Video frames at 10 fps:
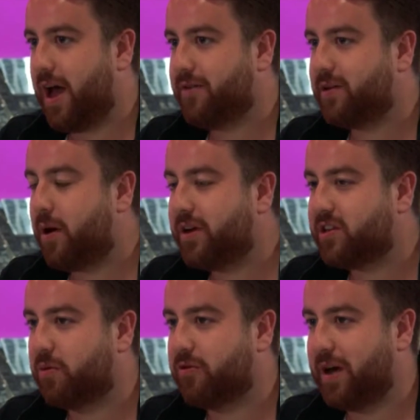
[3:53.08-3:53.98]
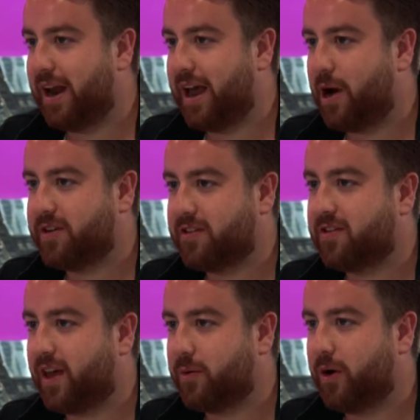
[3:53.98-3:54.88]
Every time I meet someone from LA, I always ask the
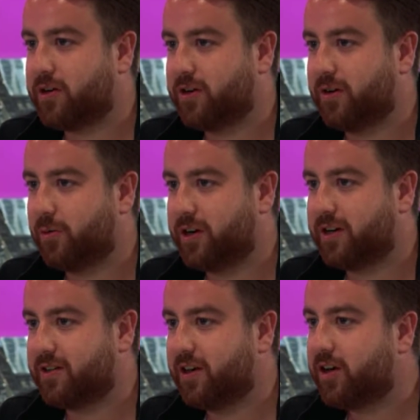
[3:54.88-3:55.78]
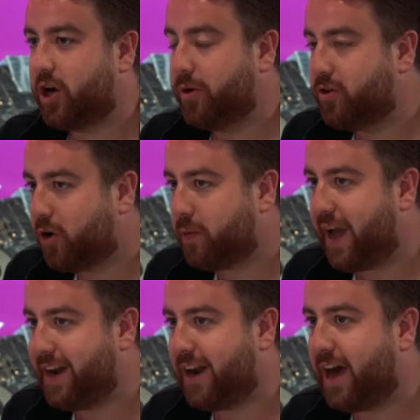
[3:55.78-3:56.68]
same question, which is, can we talk
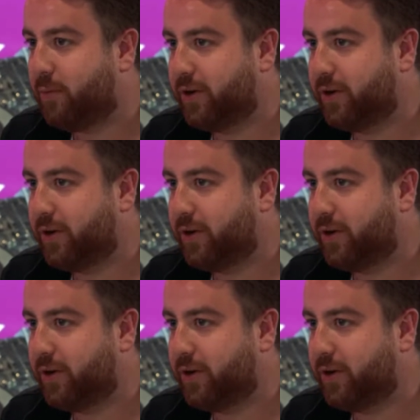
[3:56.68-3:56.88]
about In-N-Out